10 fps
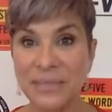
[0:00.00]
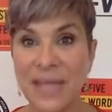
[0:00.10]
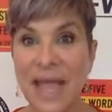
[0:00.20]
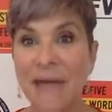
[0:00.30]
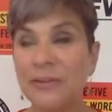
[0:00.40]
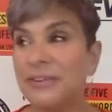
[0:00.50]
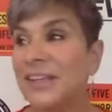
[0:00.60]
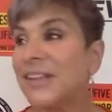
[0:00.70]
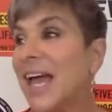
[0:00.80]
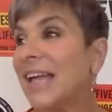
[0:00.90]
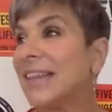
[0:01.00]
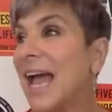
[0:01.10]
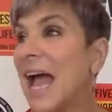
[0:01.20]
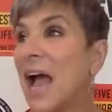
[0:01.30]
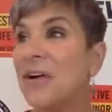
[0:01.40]
I would feel that in the
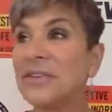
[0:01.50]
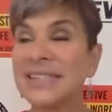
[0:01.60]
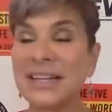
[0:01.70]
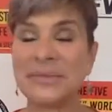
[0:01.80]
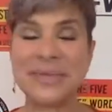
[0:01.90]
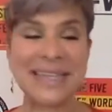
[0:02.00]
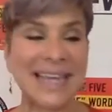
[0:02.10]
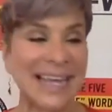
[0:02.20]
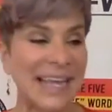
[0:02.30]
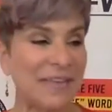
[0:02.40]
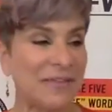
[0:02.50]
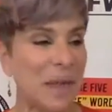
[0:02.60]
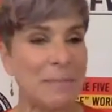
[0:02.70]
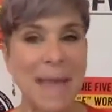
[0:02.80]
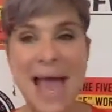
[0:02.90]
house and I'd be like
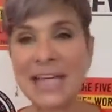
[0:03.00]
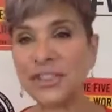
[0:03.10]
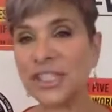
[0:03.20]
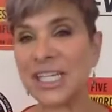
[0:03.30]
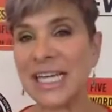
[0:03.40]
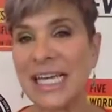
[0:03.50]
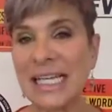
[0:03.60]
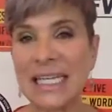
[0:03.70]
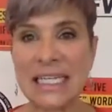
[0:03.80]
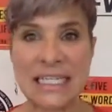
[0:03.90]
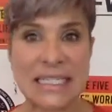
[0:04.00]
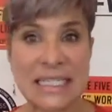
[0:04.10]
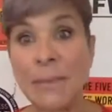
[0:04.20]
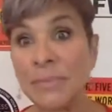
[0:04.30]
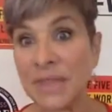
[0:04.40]
imagining
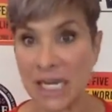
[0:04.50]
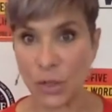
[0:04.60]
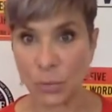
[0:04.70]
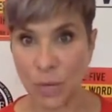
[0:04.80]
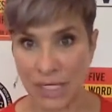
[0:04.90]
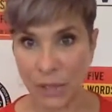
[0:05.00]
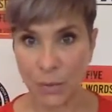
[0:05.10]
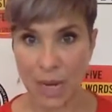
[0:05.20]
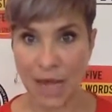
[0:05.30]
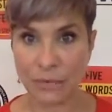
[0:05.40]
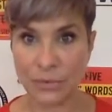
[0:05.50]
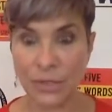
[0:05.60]
something running around.